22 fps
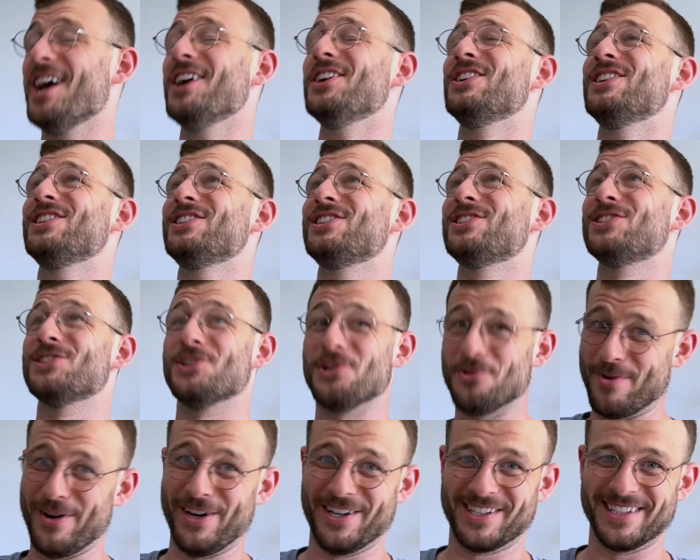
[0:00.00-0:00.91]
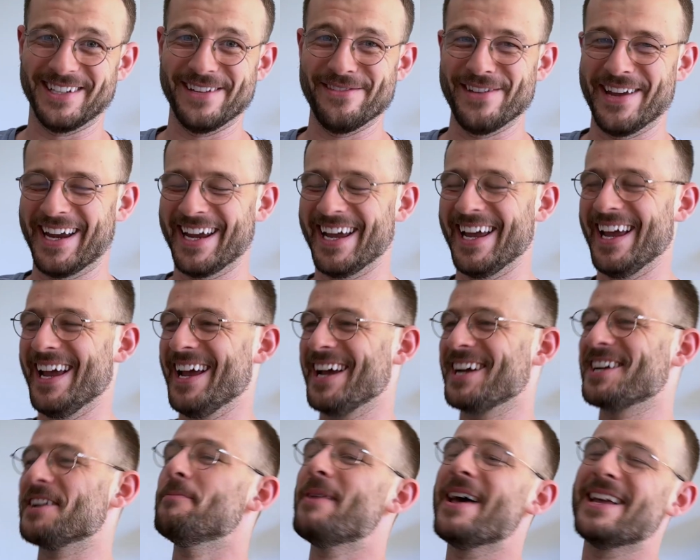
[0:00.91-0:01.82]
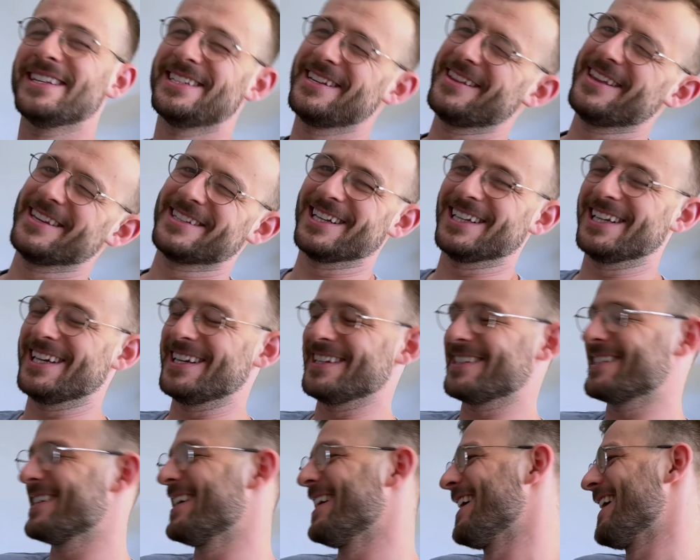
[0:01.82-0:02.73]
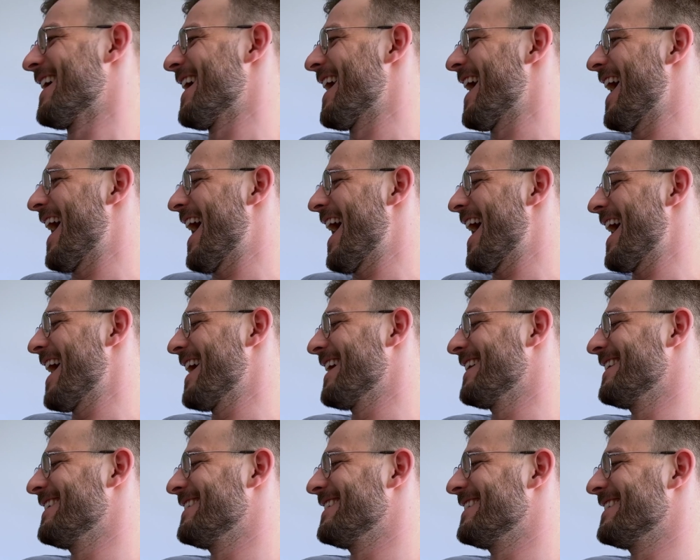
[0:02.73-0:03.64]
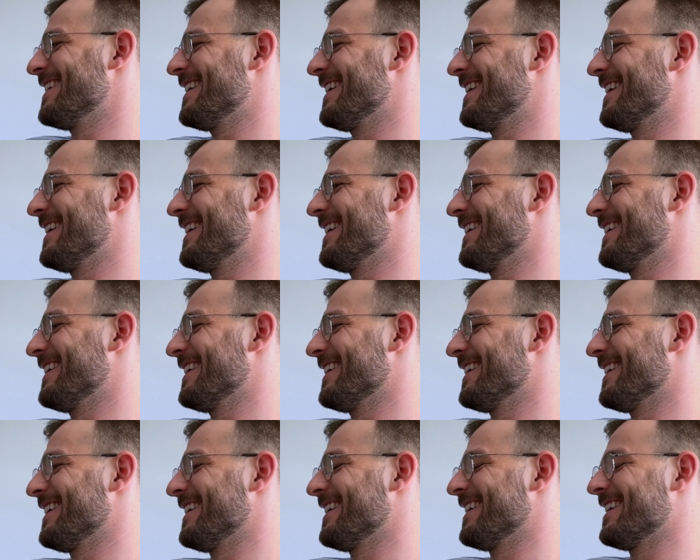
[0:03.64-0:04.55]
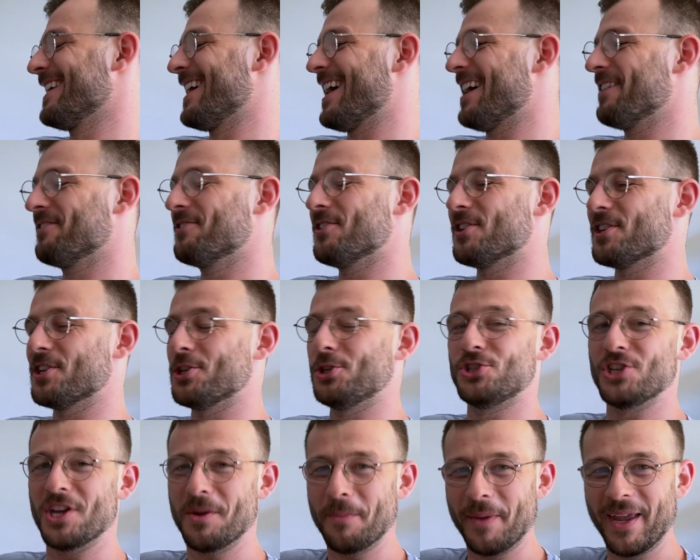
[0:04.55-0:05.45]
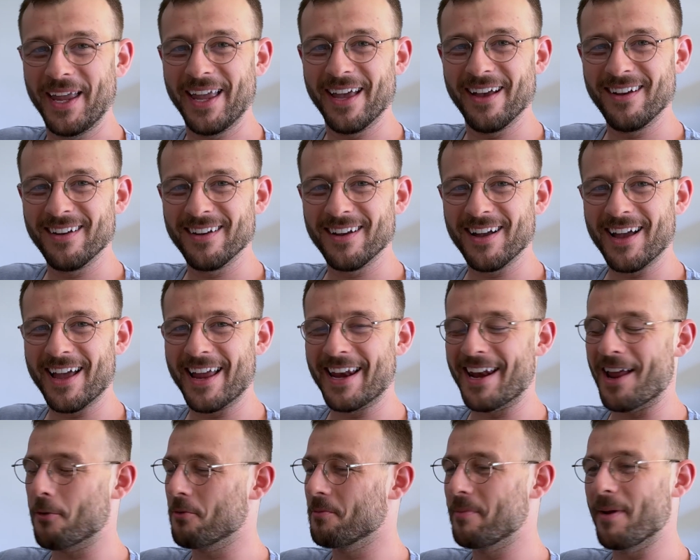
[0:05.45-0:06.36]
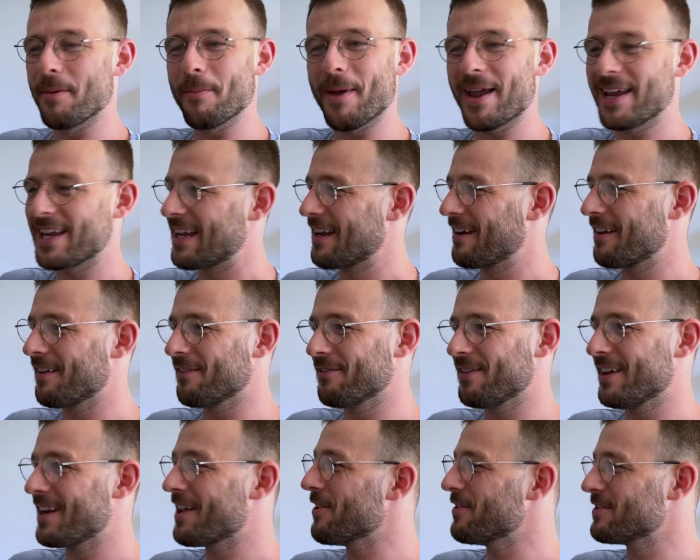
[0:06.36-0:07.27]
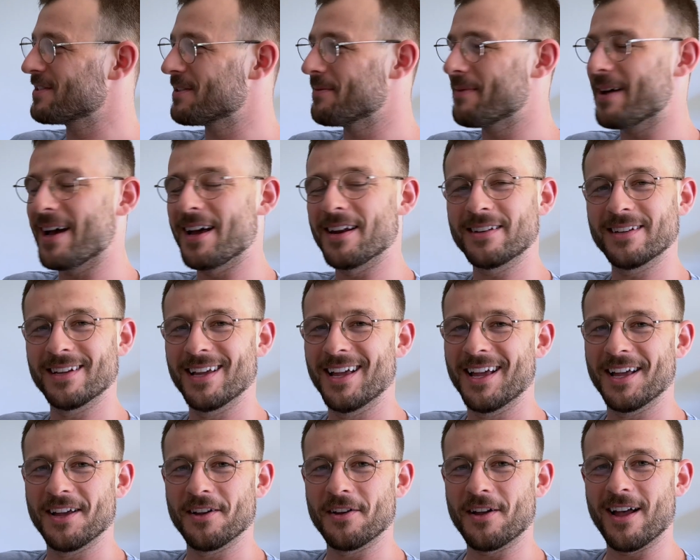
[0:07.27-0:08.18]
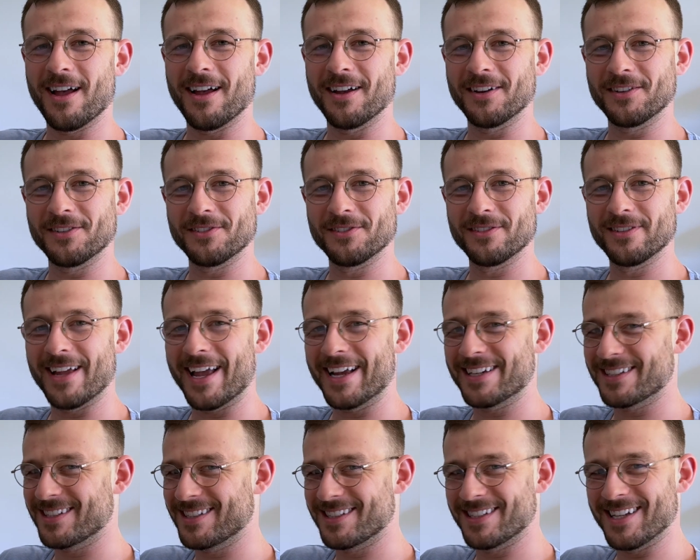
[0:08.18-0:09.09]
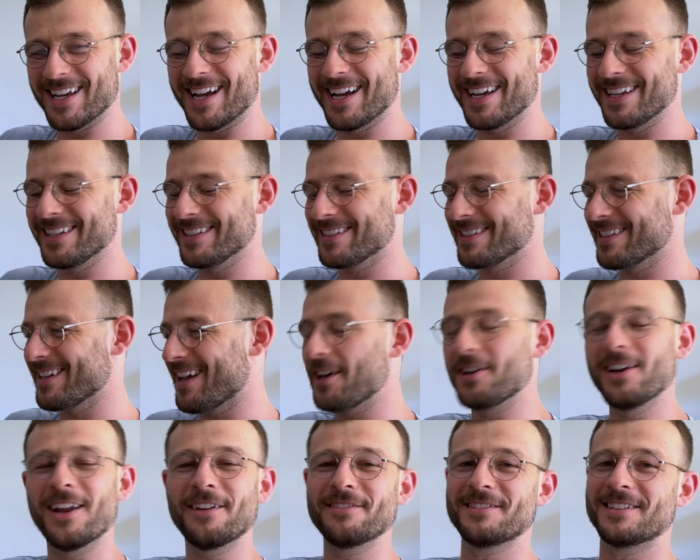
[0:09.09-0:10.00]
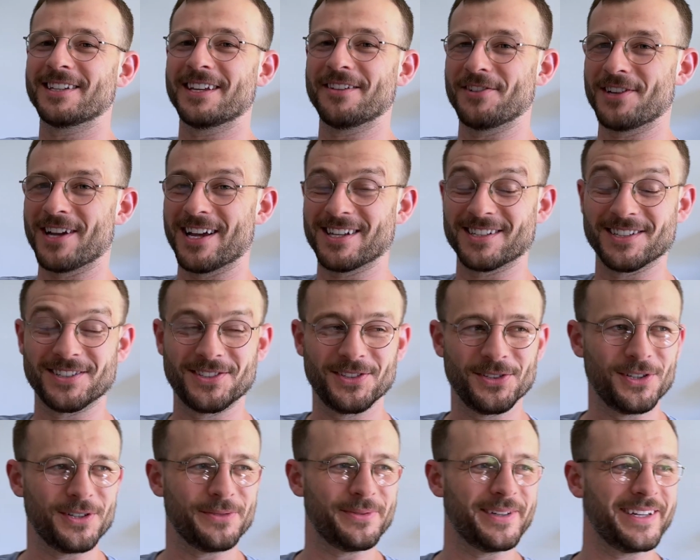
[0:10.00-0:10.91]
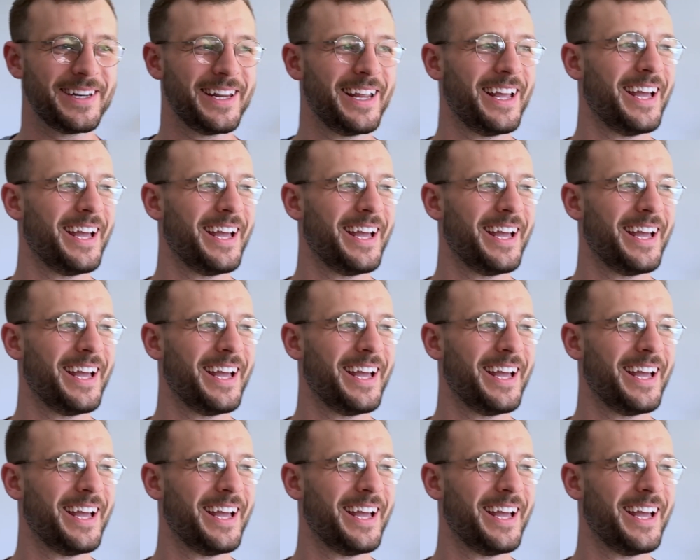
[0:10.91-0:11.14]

shoebox living compared to this, at least. And I've got a gym here, and I will be making videos about exercise. I'd love to give you guys a tour, but